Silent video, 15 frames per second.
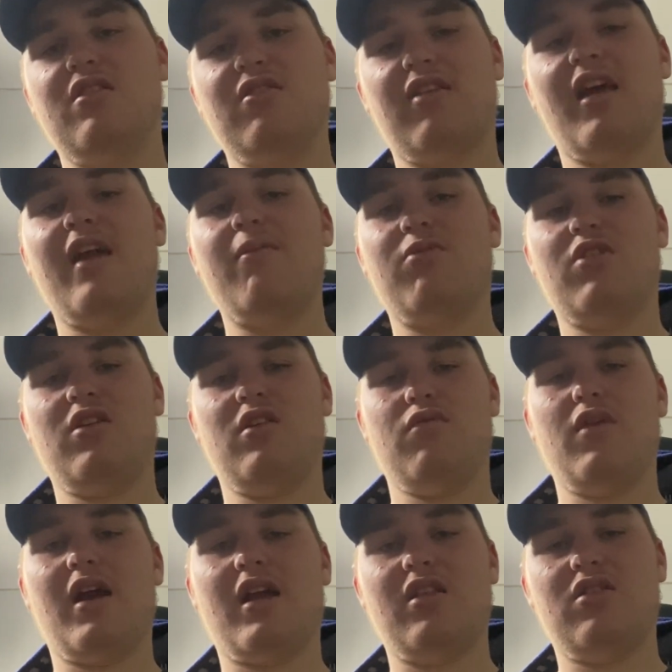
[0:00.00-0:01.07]
teams that you
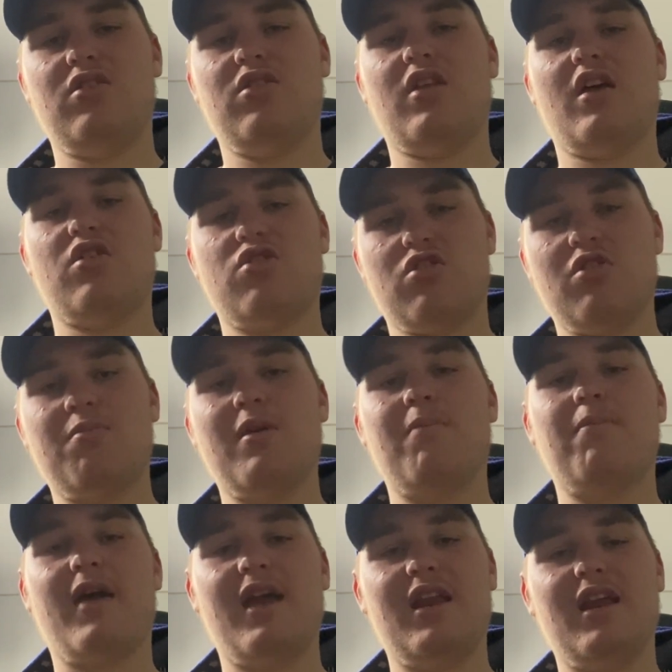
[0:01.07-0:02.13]
reckon they should be
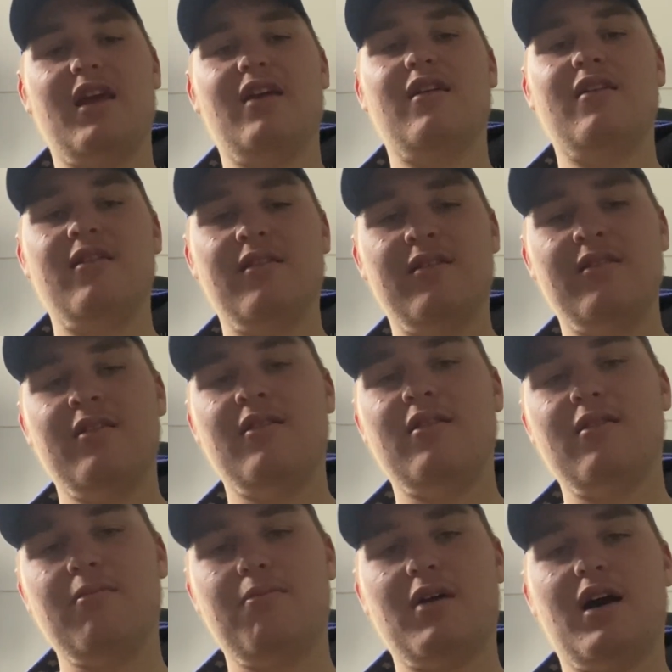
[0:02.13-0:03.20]
beating.
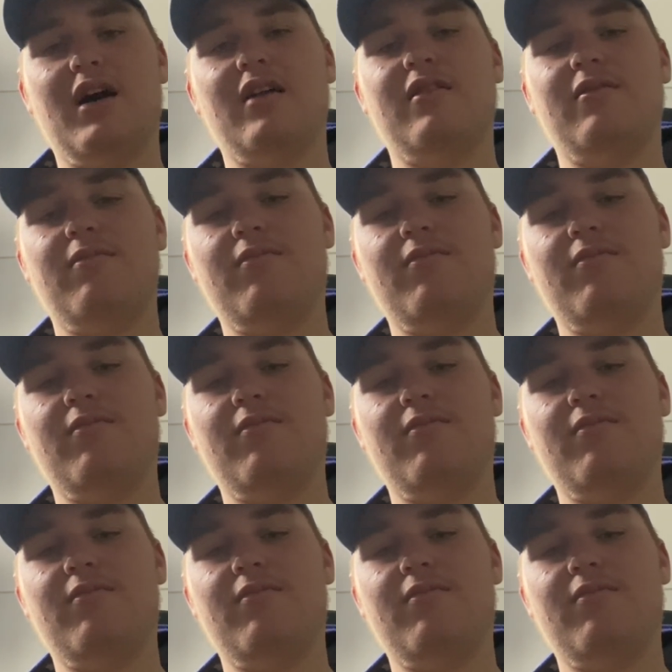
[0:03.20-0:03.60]
But,